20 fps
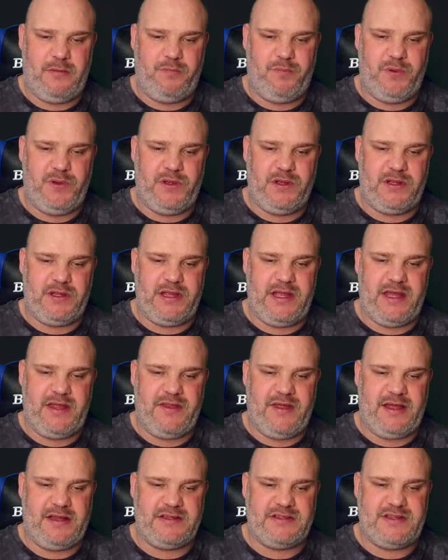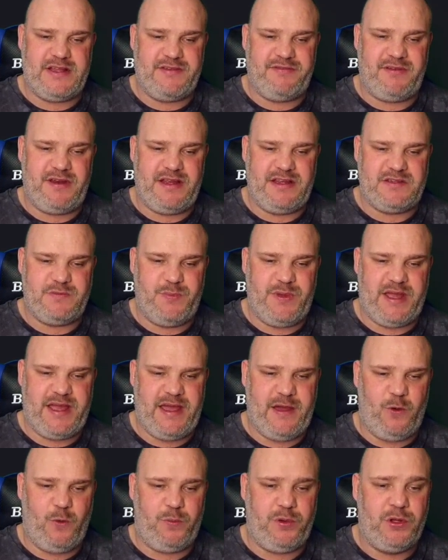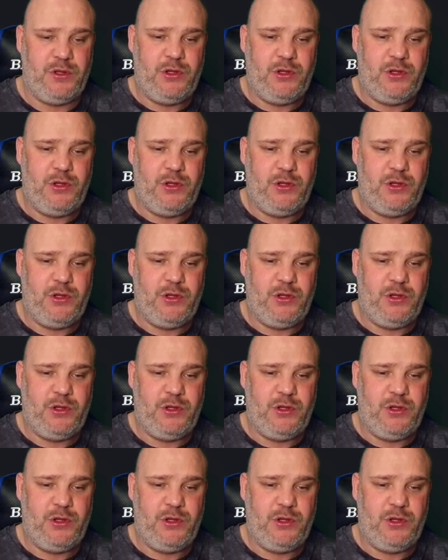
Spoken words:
but yeah, that definitely is a big help.